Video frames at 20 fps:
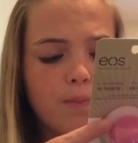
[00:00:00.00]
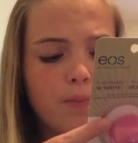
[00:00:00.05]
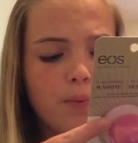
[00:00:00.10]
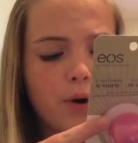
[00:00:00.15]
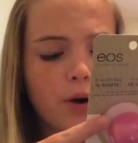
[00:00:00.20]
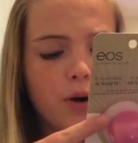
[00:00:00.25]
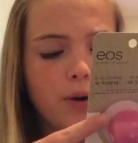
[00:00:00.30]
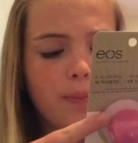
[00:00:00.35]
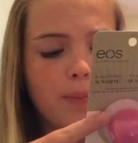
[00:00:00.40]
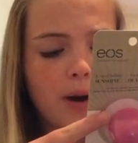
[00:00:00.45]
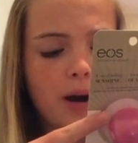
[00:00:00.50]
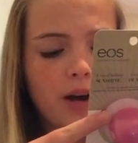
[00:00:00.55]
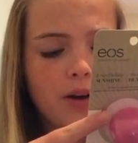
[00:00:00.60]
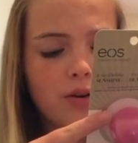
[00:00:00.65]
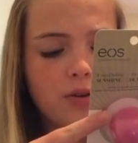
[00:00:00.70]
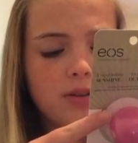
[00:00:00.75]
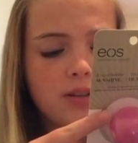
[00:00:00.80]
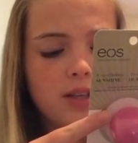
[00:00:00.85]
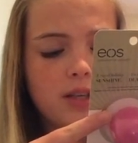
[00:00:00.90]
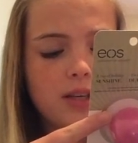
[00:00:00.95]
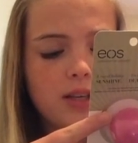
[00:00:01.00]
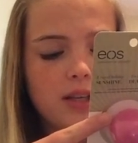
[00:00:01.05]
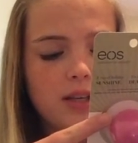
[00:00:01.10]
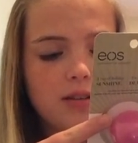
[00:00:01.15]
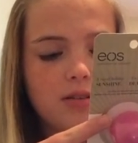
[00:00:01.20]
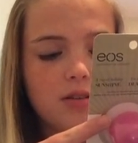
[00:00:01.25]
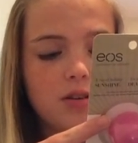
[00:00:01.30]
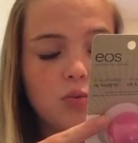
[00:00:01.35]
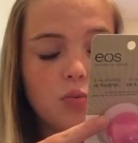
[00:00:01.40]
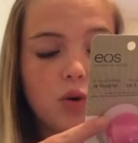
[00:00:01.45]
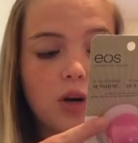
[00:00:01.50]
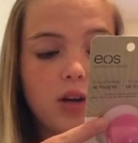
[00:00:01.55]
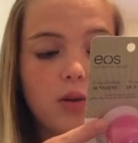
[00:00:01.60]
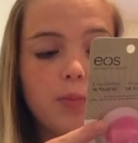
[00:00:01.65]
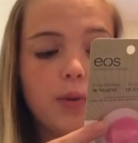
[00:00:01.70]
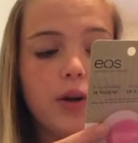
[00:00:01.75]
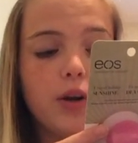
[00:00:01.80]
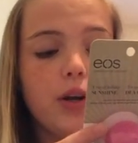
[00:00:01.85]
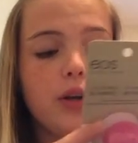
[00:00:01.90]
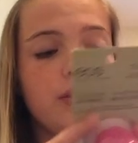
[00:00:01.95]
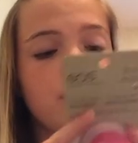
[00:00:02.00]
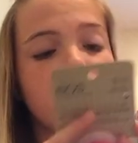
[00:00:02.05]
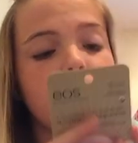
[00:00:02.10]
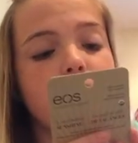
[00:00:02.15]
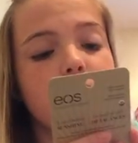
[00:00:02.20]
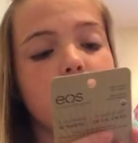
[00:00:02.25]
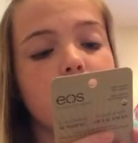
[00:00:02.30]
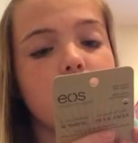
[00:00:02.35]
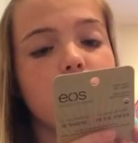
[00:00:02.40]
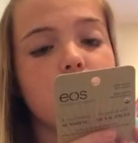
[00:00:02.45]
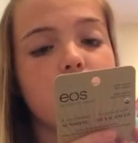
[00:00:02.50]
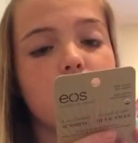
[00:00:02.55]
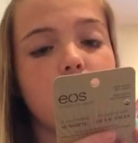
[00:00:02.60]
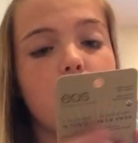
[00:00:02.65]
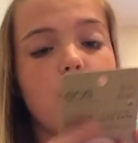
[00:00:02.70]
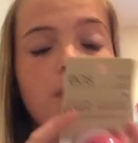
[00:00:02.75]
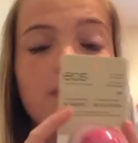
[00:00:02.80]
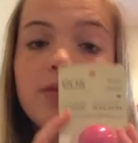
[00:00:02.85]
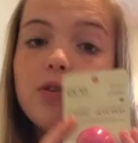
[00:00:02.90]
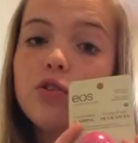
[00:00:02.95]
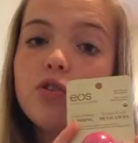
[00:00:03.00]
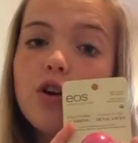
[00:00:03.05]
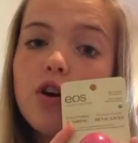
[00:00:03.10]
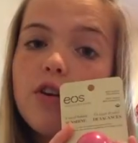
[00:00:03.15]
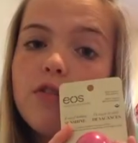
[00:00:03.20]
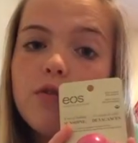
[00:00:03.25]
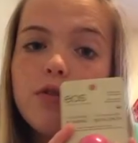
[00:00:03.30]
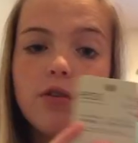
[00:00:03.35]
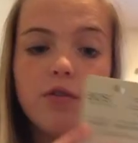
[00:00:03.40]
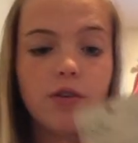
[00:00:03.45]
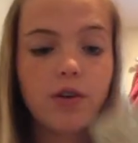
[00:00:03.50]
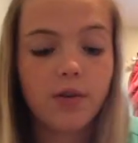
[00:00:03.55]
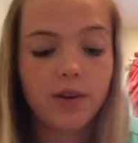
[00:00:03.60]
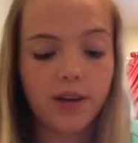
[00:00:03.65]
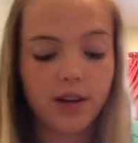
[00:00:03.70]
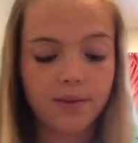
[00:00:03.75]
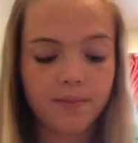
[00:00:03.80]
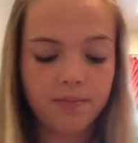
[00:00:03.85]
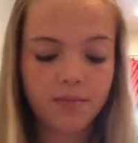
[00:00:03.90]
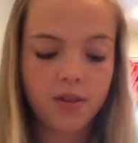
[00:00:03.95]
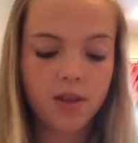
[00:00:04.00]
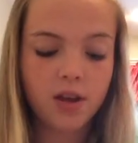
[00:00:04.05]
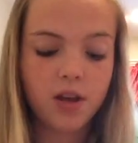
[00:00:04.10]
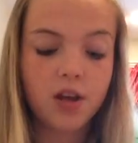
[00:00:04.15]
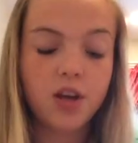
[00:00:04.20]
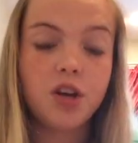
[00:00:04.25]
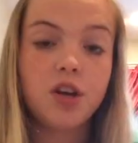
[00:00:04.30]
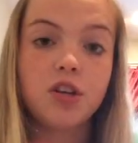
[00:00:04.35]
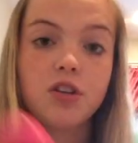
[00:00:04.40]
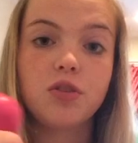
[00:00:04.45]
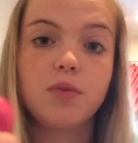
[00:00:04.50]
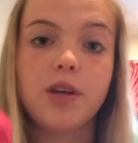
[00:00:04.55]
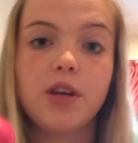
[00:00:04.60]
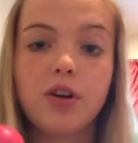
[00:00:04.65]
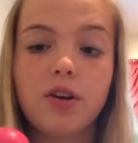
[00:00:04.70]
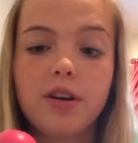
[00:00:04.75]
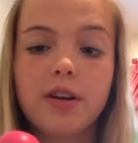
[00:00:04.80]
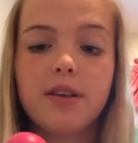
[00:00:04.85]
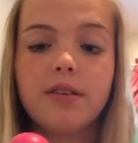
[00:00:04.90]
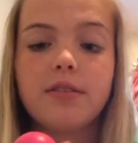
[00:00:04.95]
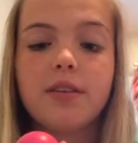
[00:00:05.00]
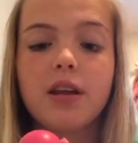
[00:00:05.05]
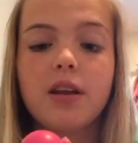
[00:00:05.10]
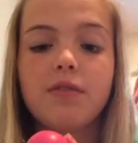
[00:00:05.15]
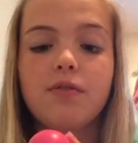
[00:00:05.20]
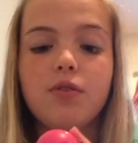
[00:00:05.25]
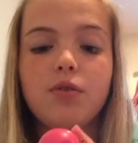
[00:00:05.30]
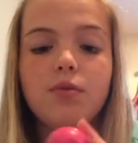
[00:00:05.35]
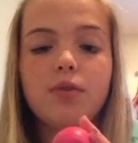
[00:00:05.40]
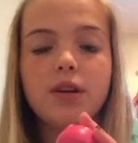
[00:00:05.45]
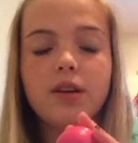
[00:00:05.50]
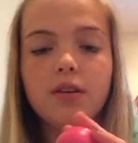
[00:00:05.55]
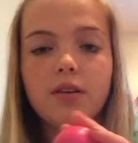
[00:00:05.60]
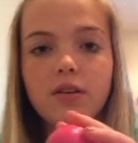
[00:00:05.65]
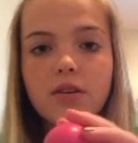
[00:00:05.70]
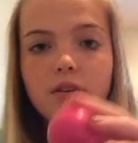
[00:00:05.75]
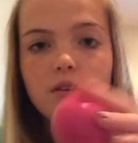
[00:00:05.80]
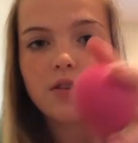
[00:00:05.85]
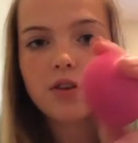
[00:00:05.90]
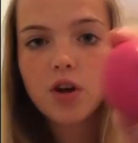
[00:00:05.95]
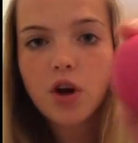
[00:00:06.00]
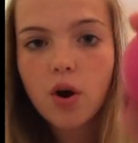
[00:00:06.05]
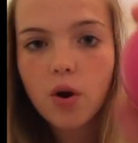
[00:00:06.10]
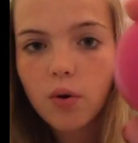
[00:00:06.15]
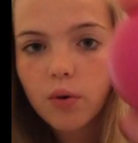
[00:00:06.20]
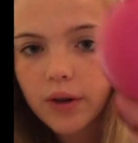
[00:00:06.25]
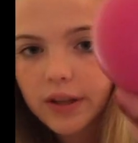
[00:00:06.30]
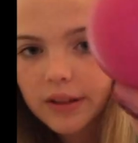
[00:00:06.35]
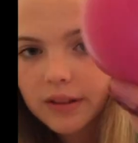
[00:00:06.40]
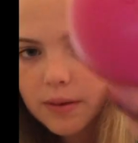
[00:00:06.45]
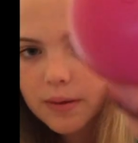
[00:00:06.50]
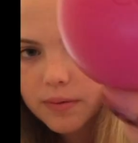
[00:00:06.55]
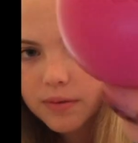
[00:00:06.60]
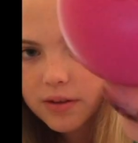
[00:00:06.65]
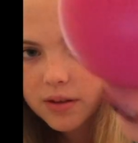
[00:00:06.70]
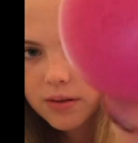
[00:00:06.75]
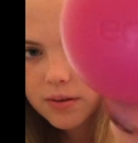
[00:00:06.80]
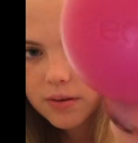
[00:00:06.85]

Barbados Heat in Wildberry. So I'm going to start off reviewing it. So here it is. And if you didn't know, like the